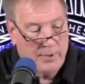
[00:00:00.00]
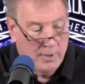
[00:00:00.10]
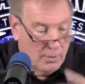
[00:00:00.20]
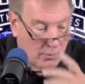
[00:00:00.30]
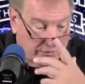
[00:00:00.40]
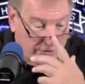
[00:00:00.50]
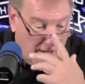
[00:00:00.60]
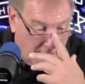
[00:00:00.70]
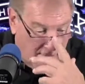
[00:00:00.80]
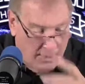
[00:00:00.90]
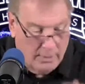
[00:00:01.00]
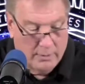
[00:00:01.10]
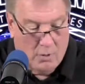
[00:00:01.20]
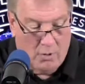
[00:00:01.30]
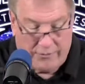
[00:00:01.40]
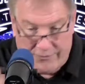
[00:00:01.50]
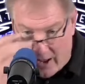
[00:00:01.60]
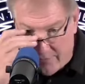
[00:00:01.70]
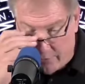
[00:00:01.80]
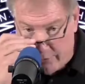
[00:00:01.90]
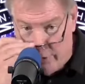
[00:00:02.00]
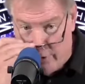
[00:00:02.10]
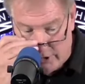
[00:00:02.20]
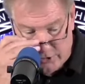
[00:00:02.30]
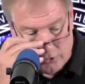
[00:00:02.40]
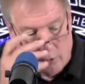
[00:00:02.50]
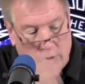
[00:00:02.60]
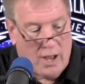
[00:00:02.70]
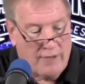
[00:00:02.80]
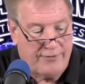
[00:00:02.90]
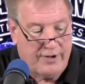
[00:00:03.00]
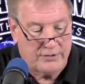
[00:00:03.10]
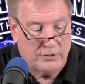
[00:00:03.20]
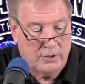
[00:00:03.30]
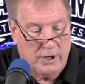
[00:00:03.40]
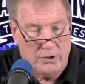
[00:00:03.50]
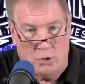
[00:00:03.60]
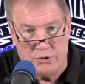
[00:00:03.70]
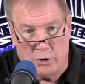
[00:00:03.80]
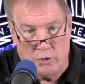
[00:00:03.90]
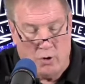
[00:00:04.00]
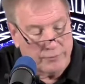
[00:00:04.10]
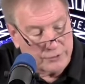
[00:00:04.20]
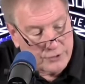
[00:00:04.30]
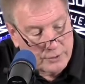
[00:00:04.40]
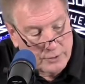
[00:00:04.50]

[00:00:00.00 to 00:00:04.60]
with over 500 yards total offense and no turnovers.